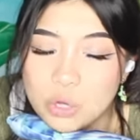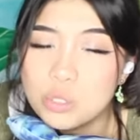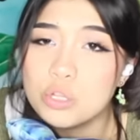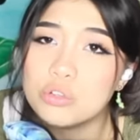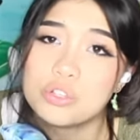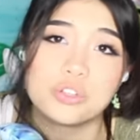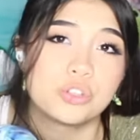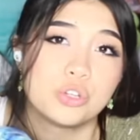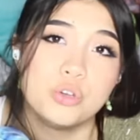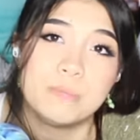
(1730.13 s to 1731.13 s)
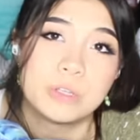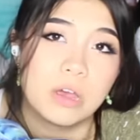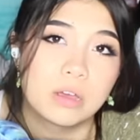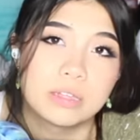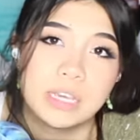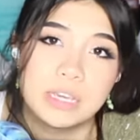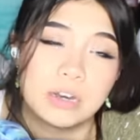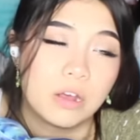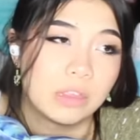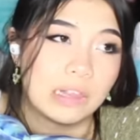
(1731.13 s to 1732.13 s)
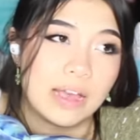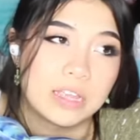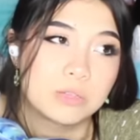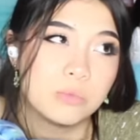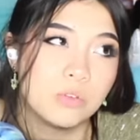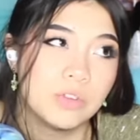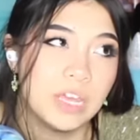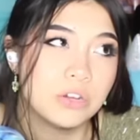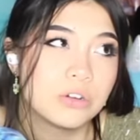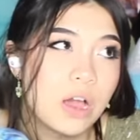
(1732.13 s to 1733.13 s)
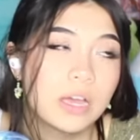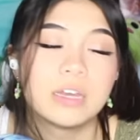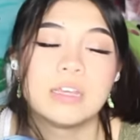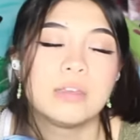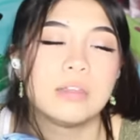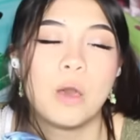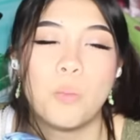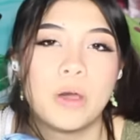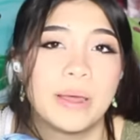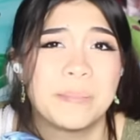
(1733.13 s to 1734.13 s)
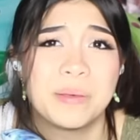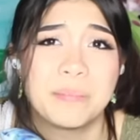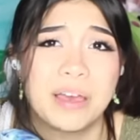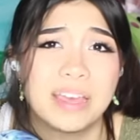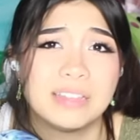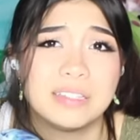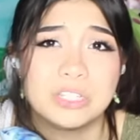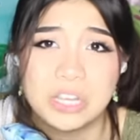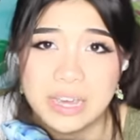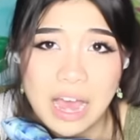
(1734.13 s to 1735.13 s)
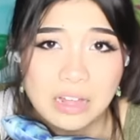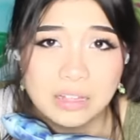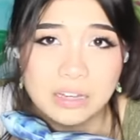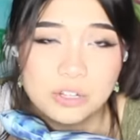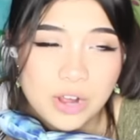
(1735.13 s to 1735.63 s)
You used your Snoop Dogg ticket on the last movie, and you're not gonna one-up it by DJ Khaled.